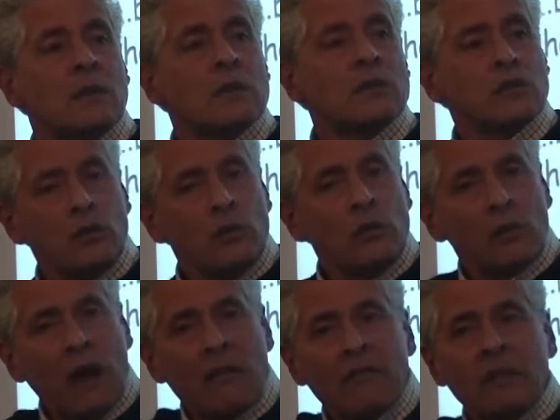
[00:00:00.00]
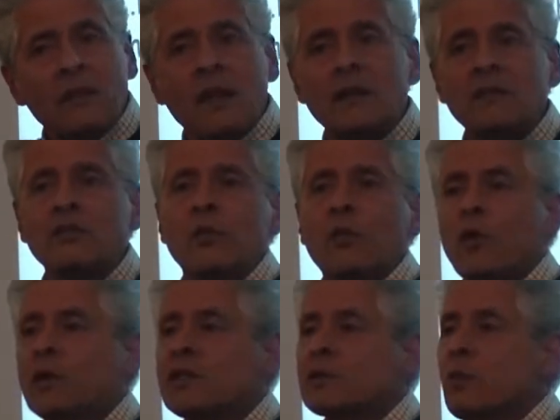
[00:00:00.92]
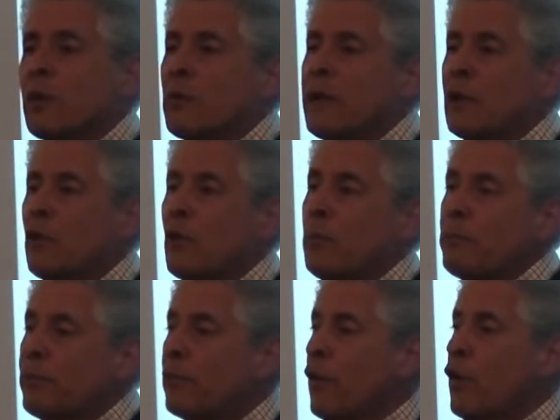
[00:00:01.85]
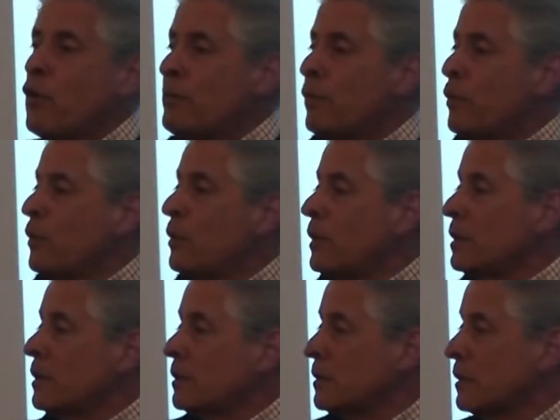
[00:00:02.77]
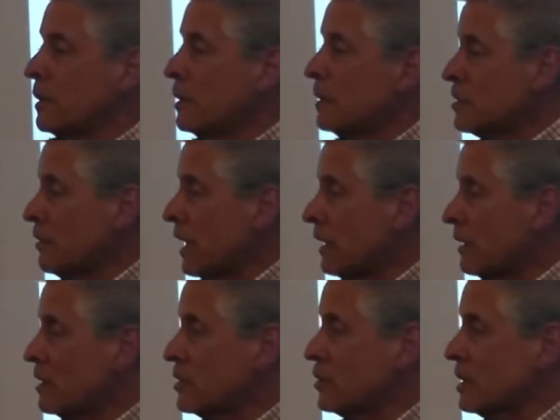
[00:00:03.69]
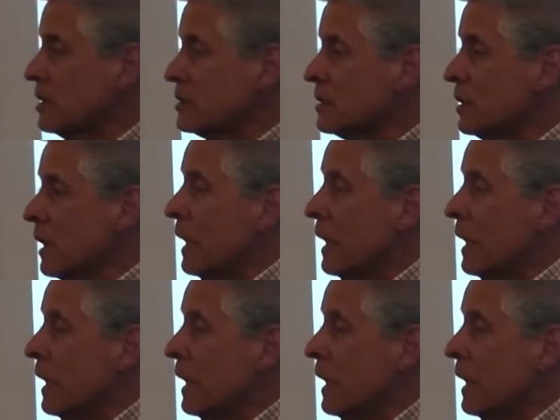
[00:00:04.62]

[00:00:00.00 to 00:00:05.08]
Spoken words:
So you gravitate towards what we call pro-poor strategies.